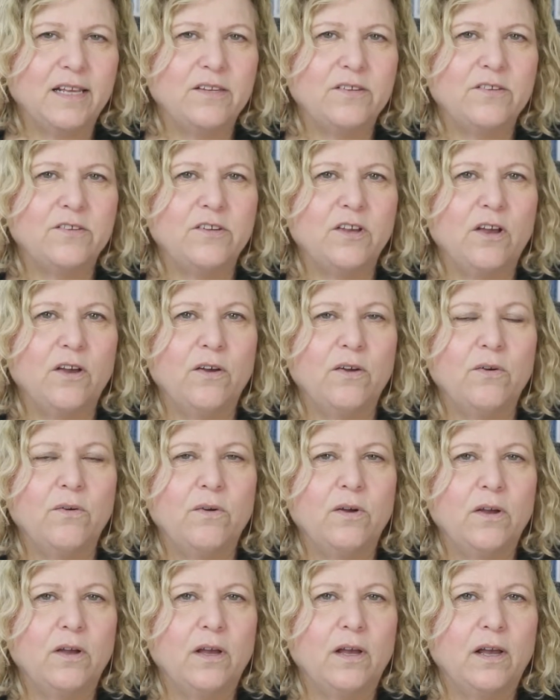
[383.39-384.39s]

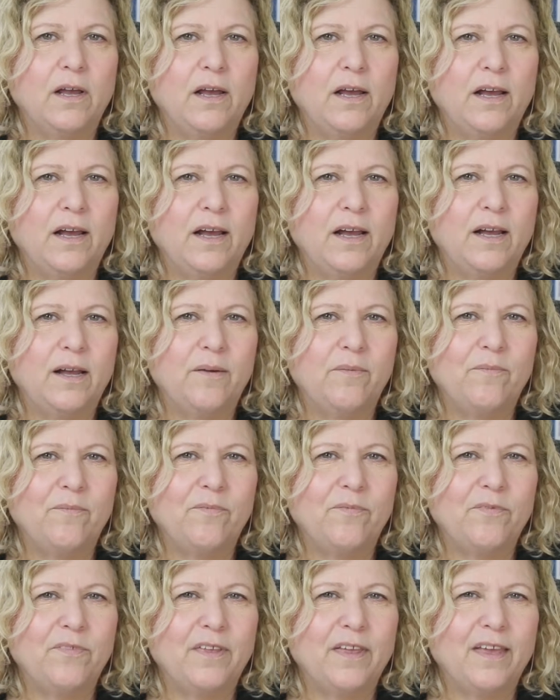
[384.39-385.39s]
So
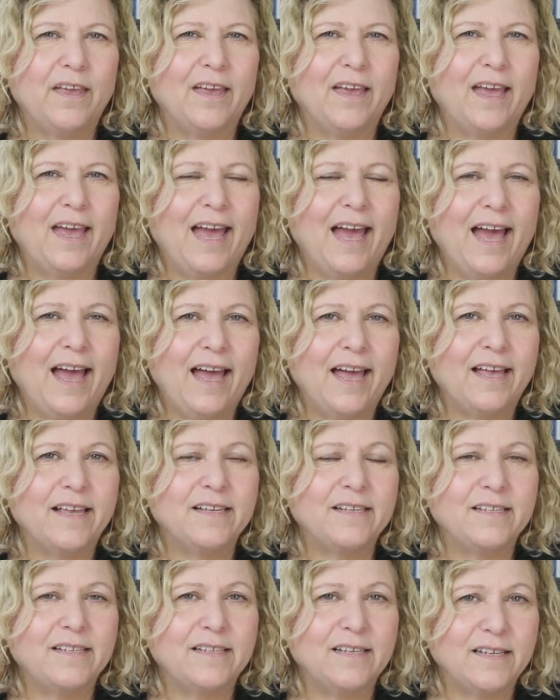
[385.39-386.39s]

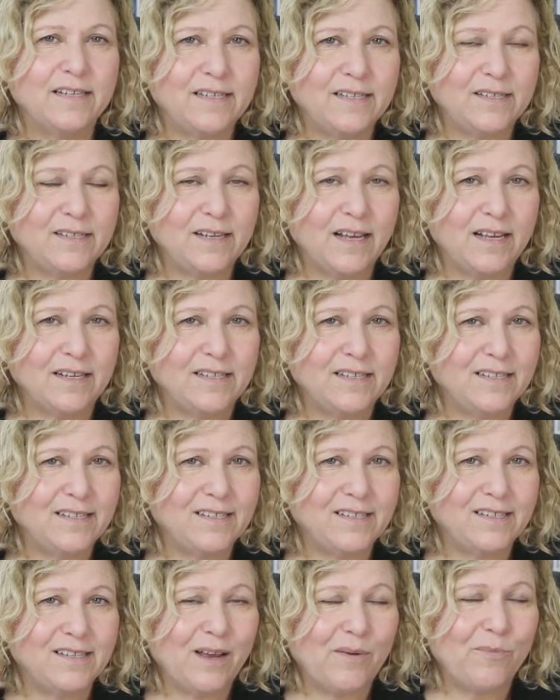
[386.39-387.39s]
as
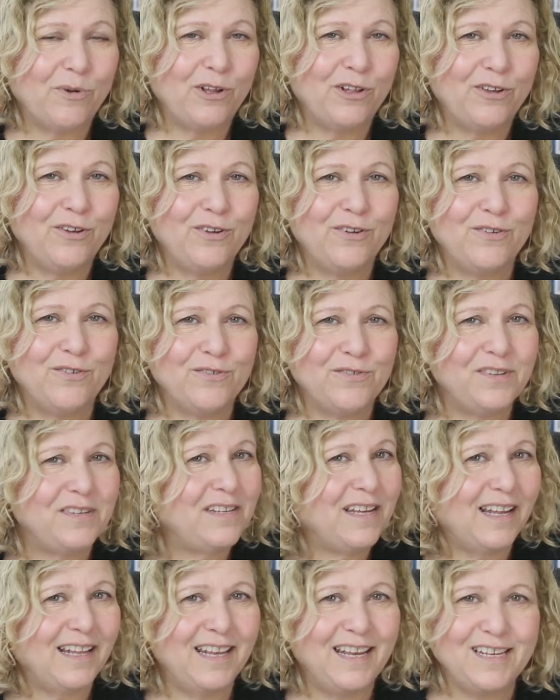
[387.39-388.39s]
someone who
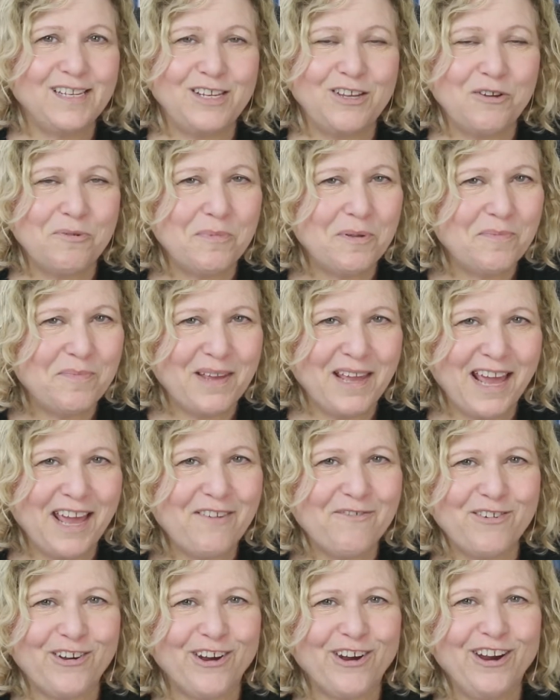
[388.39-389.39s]
studies human
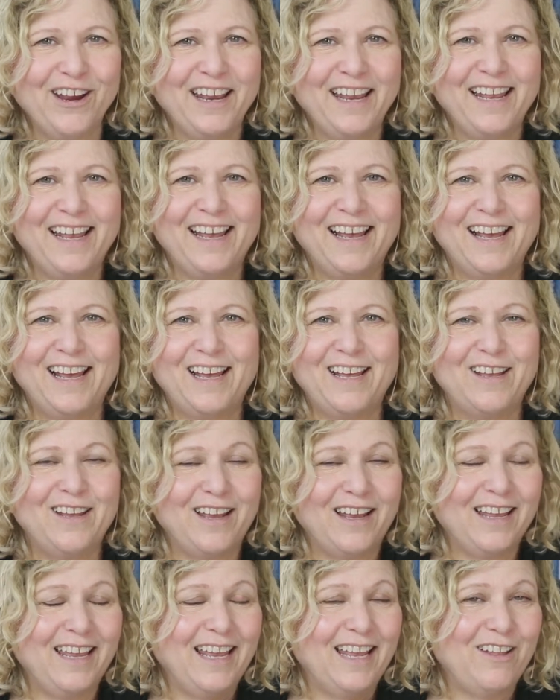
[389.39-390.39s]
behavior,
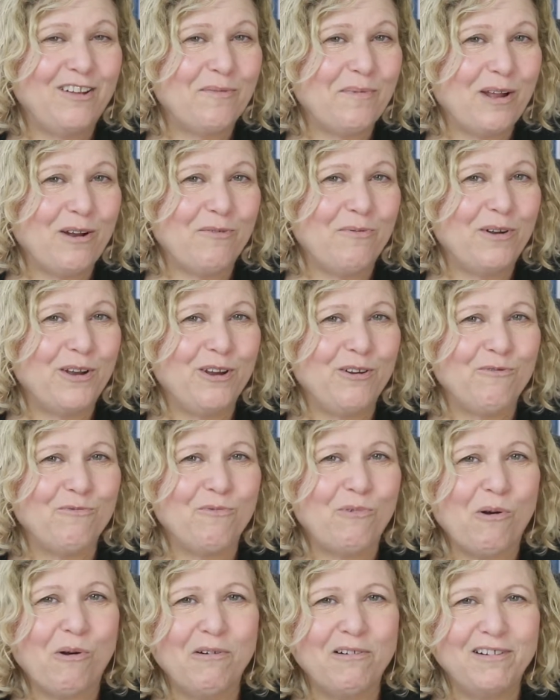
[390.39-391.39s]
again, no matter what your
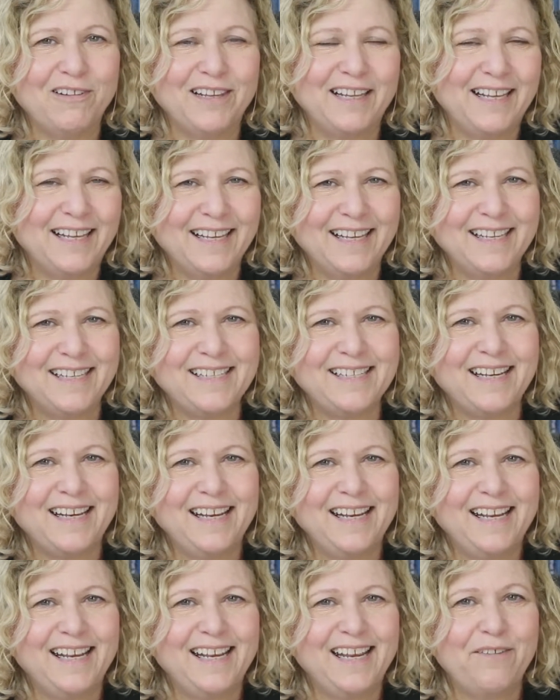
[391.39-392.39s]
role is,
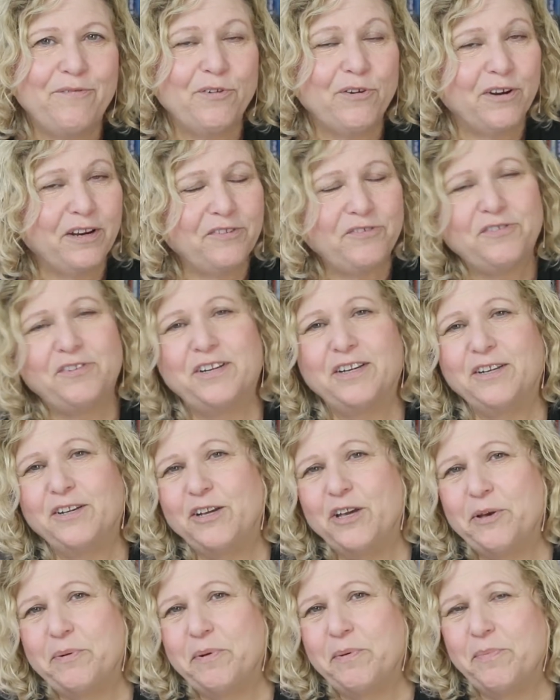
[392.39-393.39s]
if you're interested
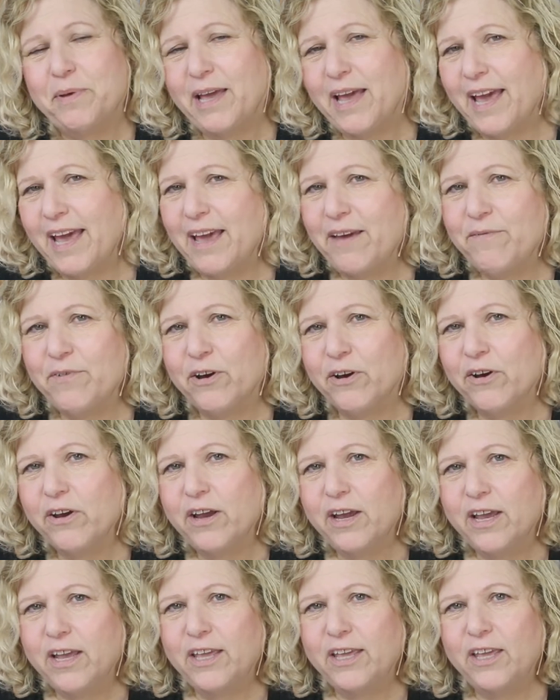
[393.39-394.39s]
in human behavior,
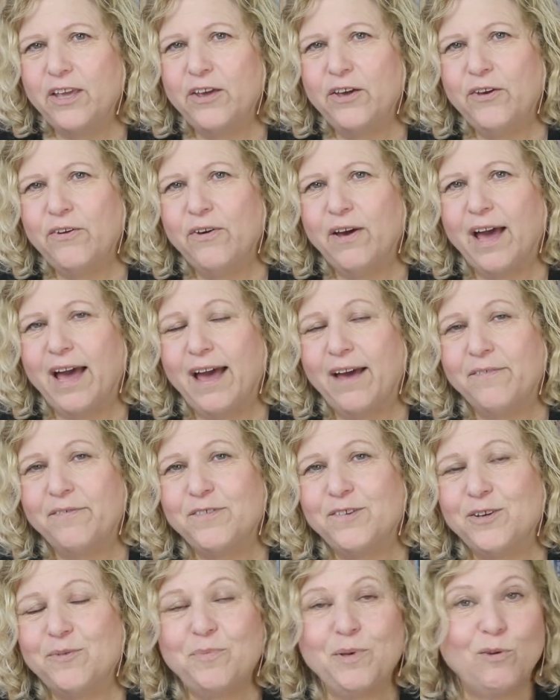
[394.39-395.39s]
you
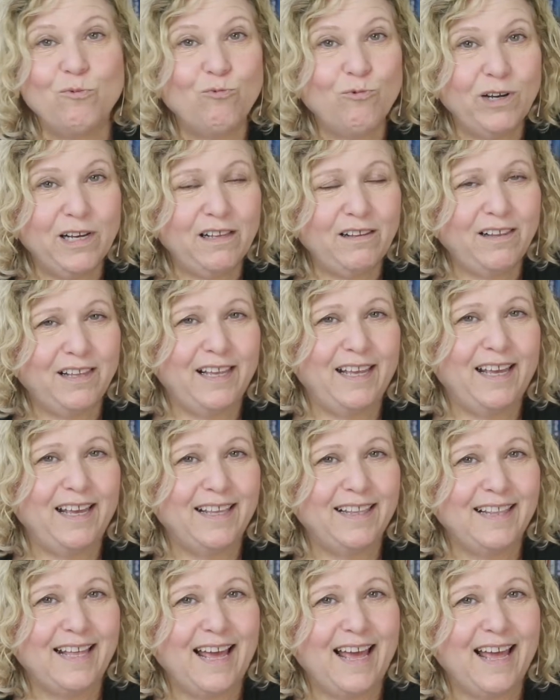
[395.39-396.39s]
have to be
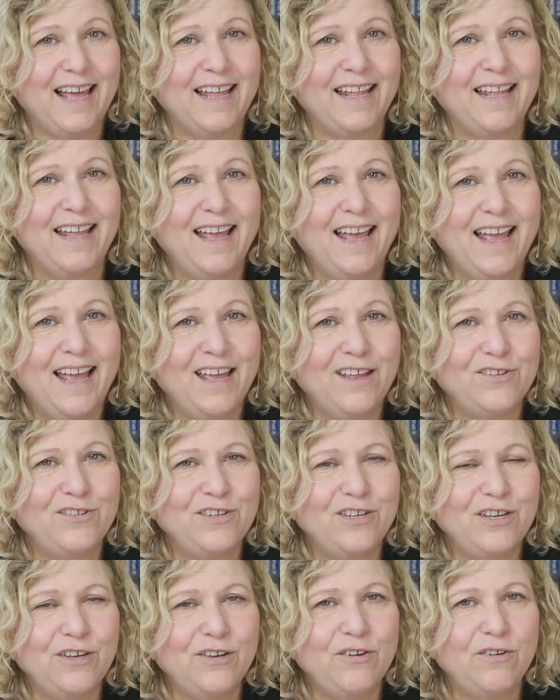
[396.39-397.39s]
willing then
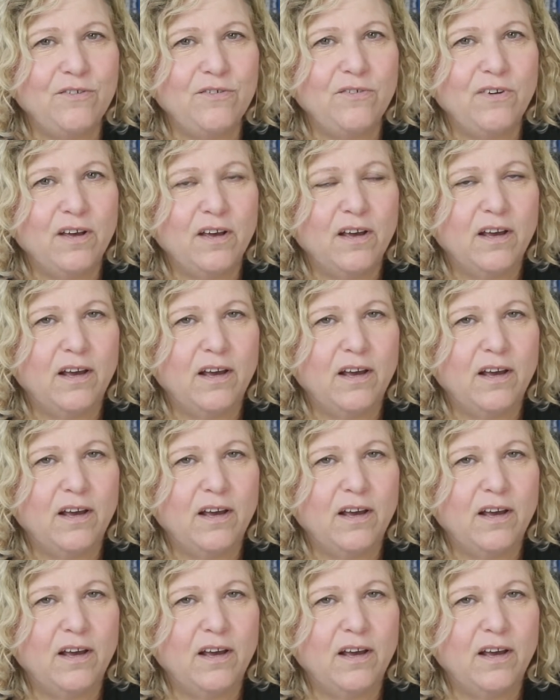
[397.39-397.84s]
to